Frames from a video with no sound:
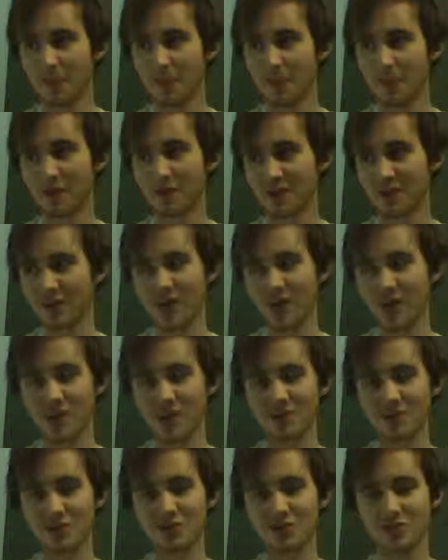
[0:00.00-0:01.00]
You're a
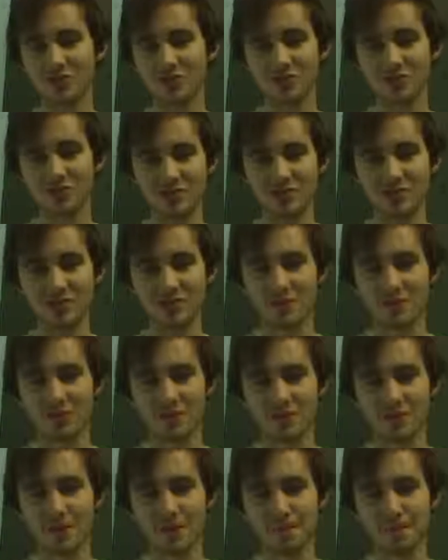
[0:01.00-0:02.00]
college
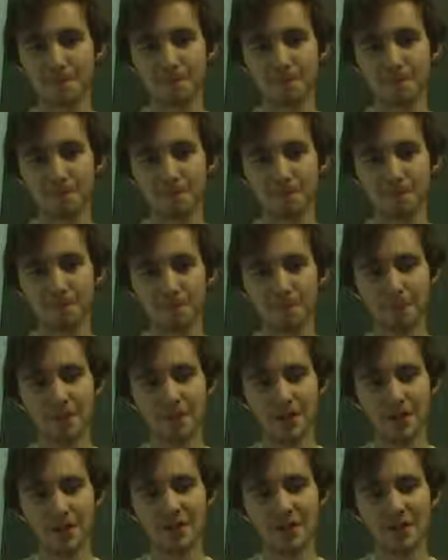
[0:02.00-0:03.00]
student
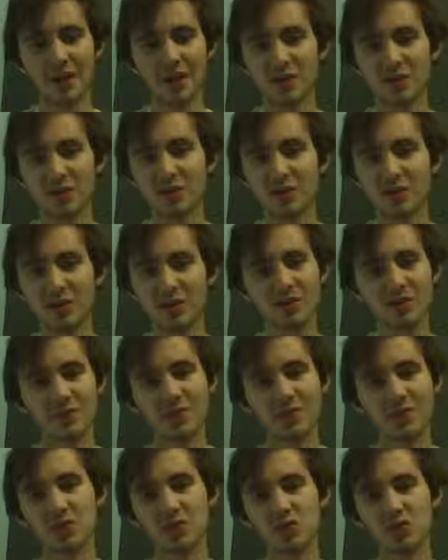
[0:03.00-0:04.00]
and you don't
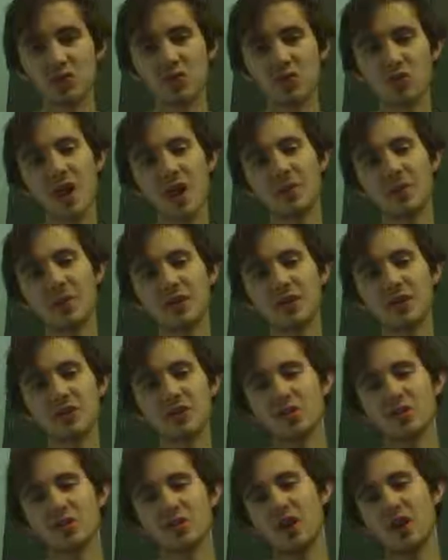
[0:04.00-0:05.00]
even need to try
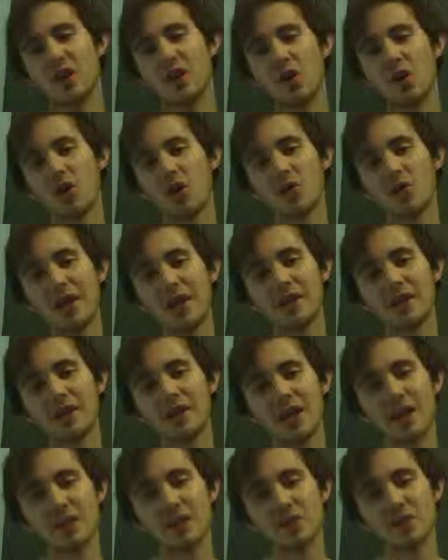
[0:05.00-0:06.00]
because you got all that
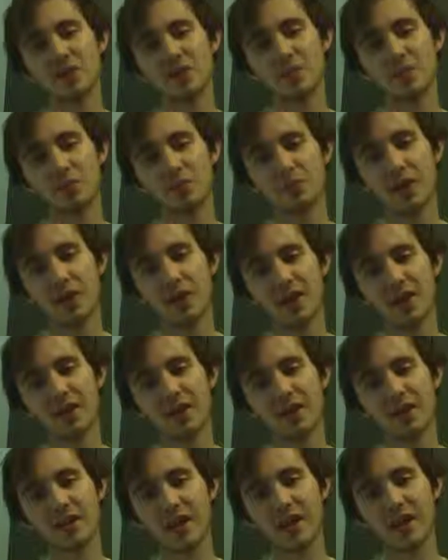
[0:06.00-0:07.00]
knowledge in your
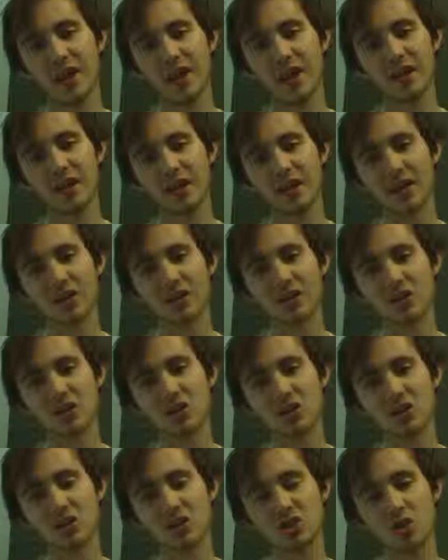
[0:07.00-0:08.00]
brain. And
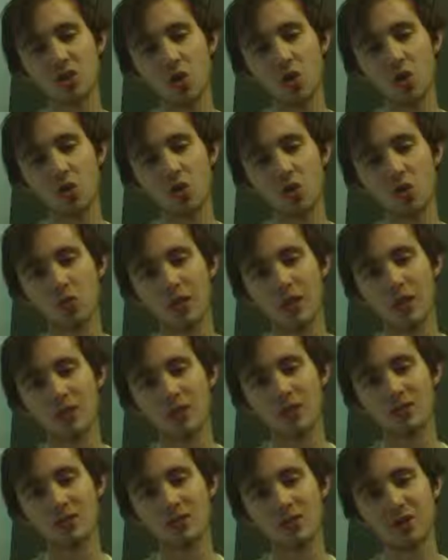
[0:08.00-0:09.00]
it's just so
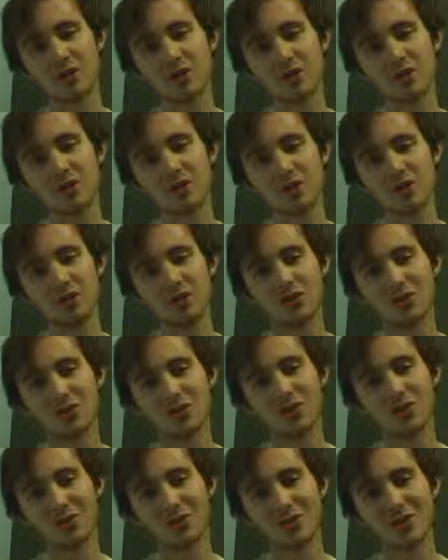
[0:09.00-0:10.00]
crazy, girl, you
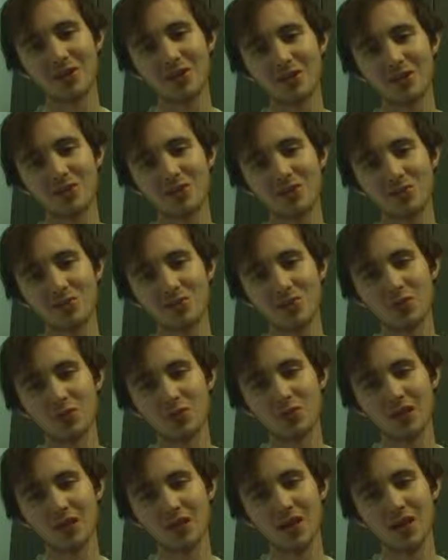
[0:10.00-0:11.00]
know that you
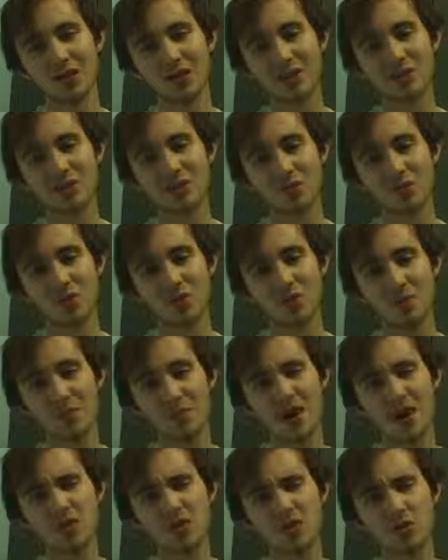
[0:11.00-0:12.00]
will take this
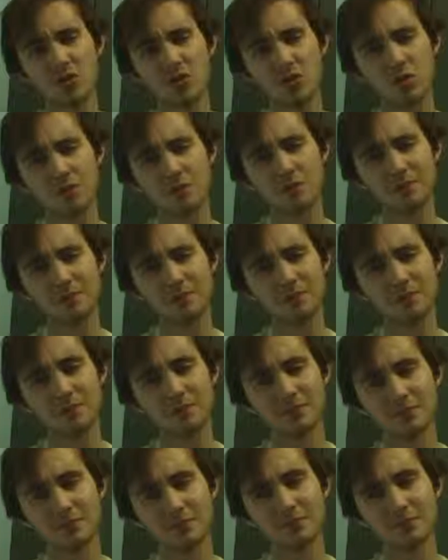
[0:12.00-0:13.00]
world by
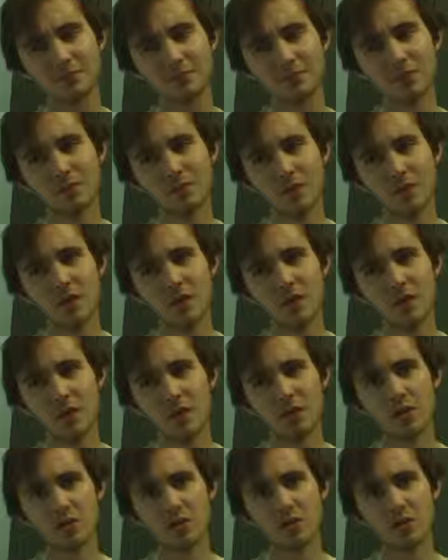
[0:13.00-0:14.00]
storm.
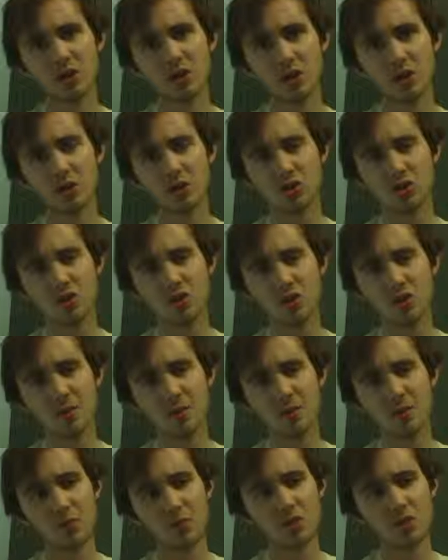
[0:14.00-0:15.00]
You're gonna show
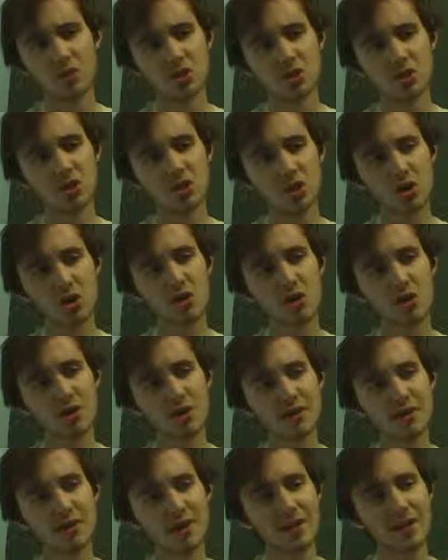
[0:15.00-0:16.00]
them what you know
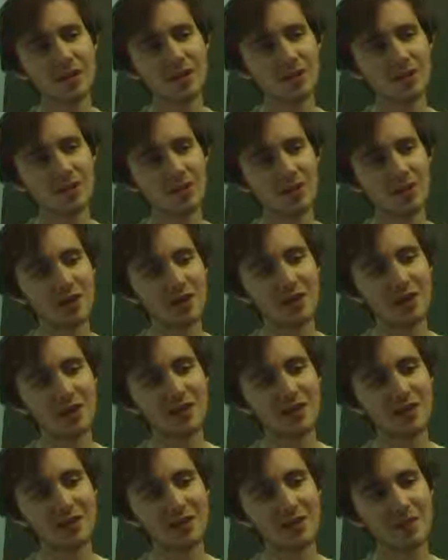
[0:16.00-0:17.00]
and then you're gonna
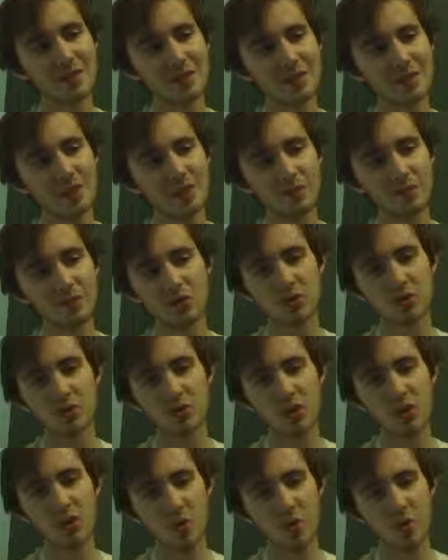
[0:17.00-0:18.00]
let them help
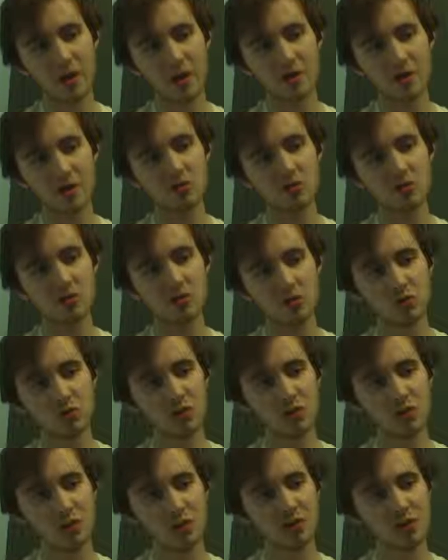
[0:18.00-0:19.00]
you grow into
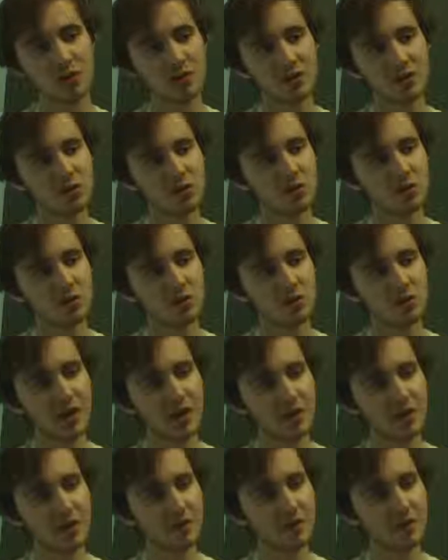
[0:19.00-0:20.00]
the
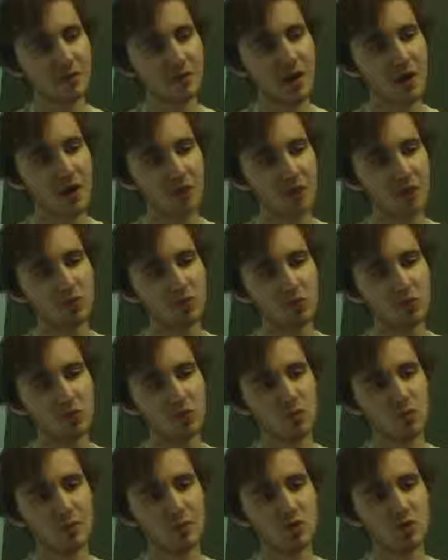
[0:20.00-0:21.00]
creative,
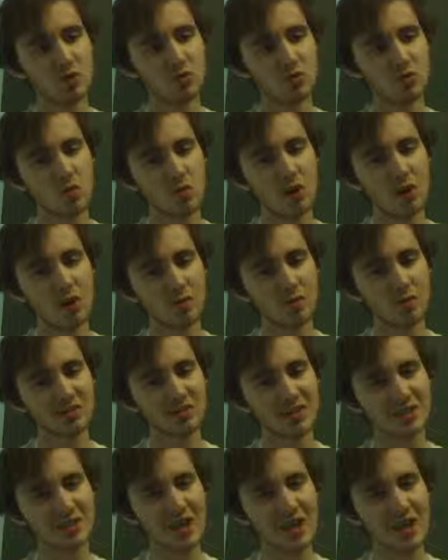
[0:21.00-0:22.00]
powerful woman you are
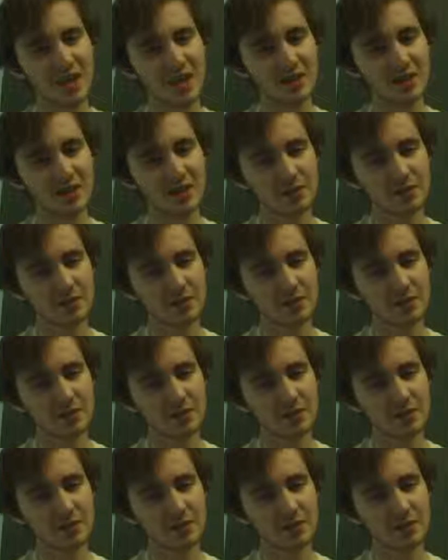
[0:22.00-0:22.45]
inside.